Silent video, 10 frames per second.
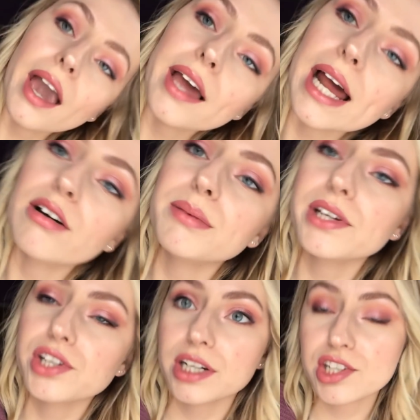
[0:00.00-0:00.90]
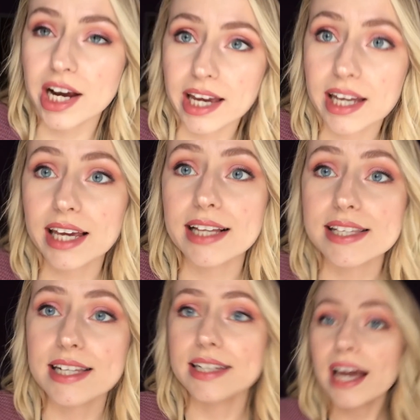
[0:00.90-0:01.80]
and I will be sure to check in again
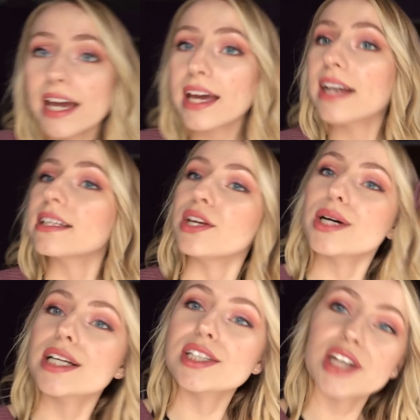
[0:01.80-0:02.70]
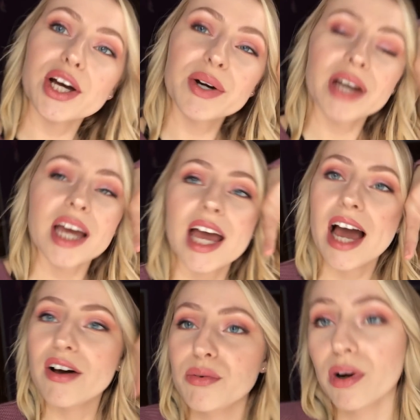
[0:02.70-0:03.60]
tonight and let you guys know
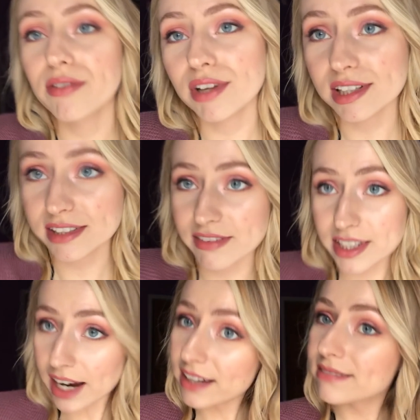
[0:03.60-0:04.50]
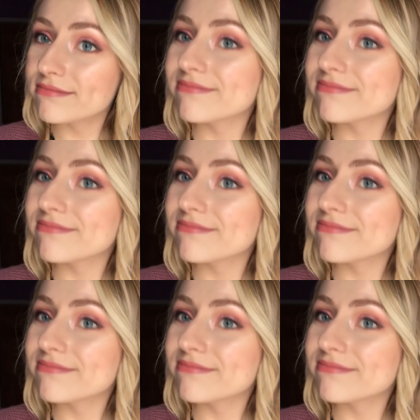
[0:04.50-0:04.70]
how it wore for the rest of the day.